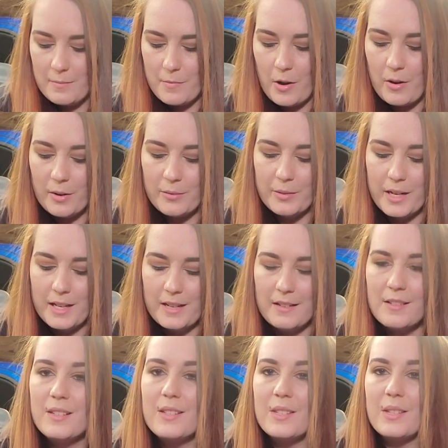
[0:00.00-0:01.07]
are
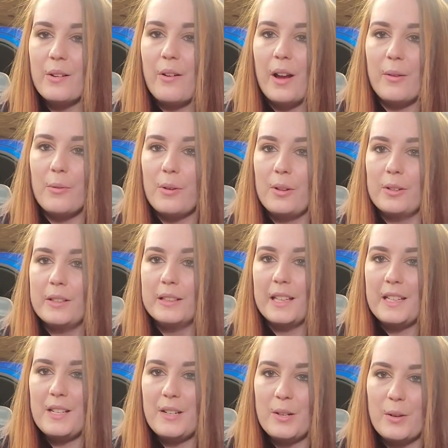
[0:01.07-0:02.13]
written, so I will
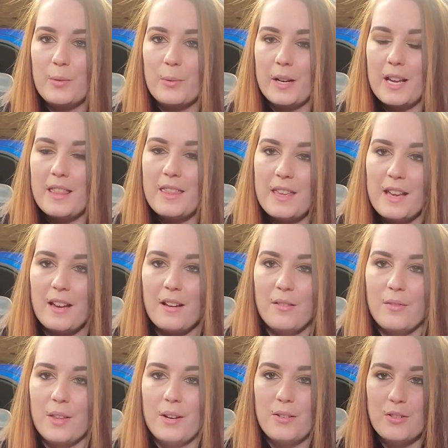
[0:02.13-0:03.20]
let you know what I think
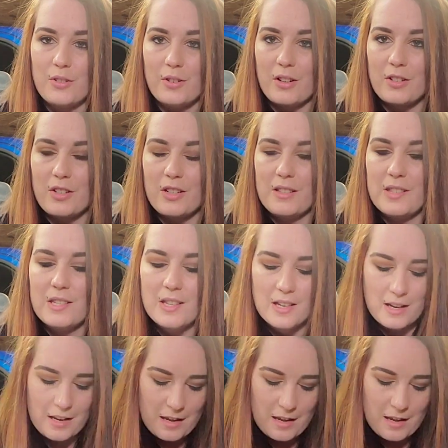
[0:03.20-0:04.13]
of their instructions.